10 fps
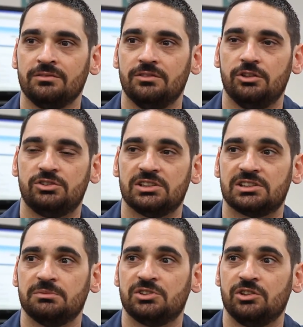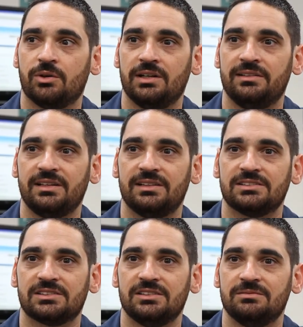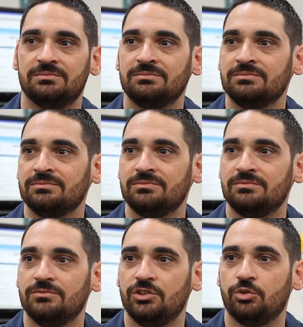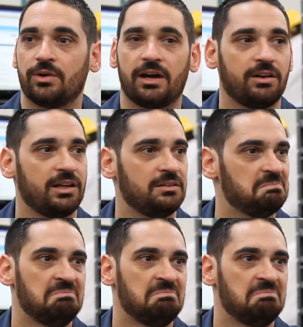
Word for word: new systems, new ideas, and new routing